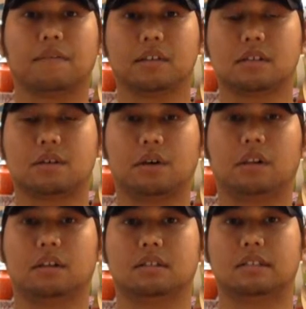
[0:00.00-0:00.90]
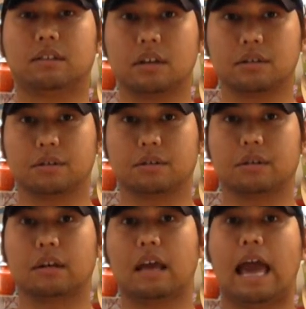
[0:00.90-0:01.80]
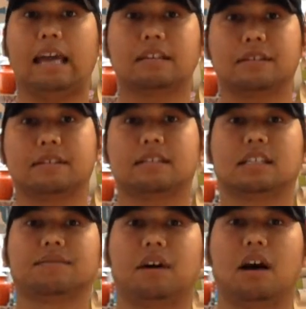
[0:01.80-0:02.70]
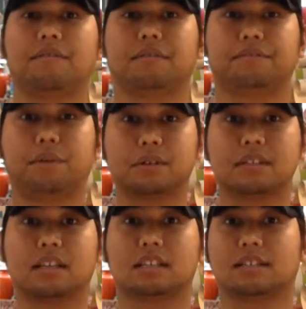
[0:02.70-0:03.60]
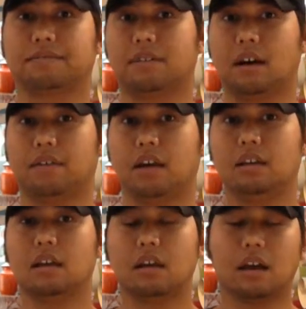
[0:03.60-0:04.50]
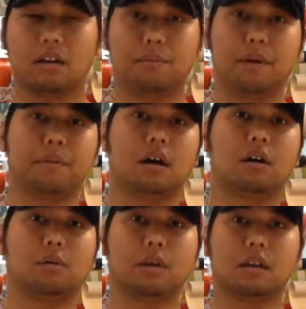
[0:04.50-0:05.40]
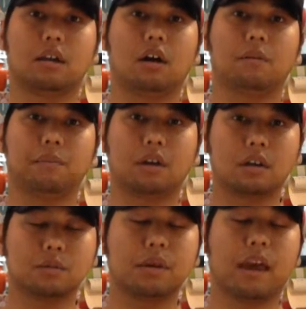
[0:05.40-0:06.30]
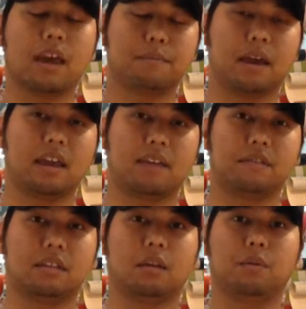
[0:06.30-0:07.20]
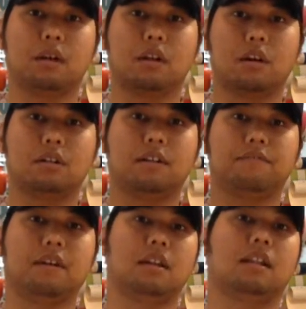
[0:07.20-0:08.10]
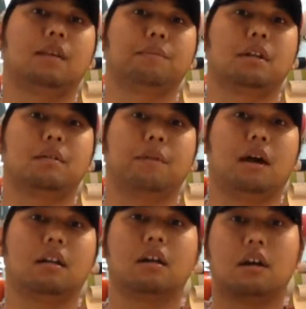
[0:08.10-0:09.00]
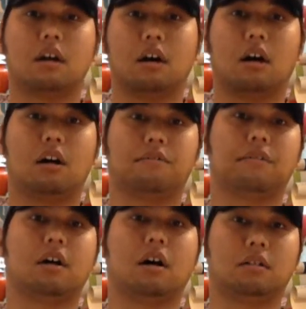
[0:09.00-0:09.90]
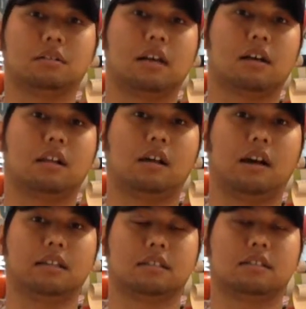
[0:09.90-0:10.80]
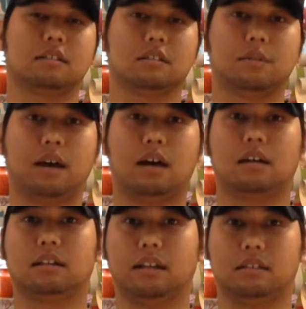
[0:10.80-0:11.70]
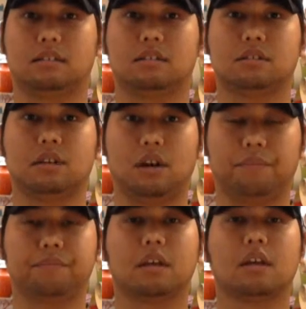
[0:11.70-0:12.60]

Give us a call on 02 8065 4658 and remember, we can because we hand make everything, we can only fit a limited amount of wholesale clients to our list. So,